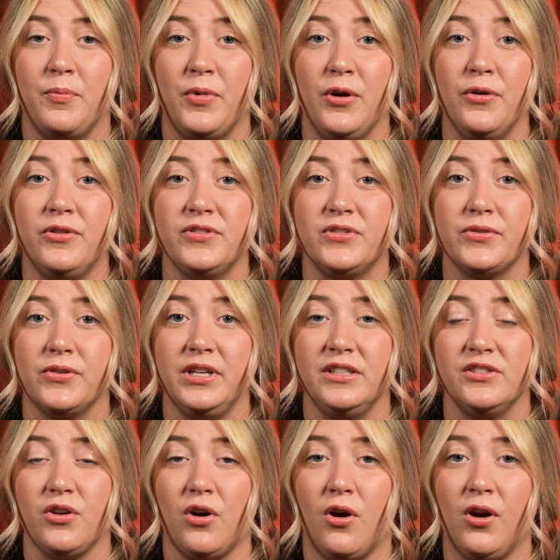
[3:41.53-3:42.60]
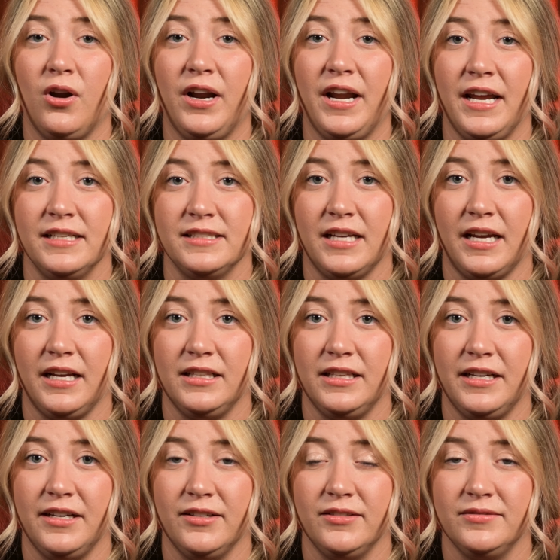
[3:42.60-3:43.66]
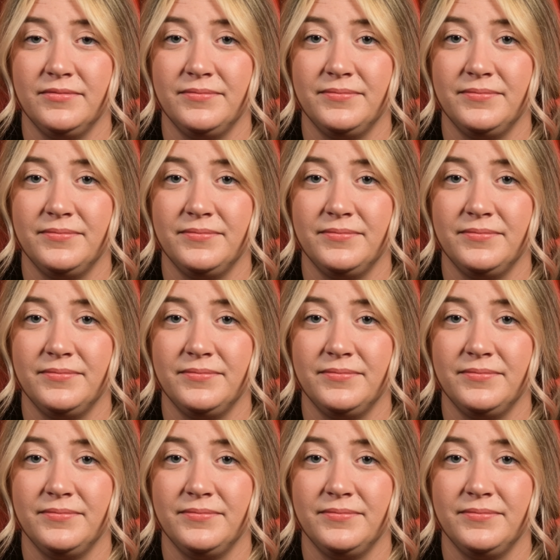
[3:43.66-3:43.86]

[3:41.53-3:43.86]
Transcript: Both screens are anti-glare.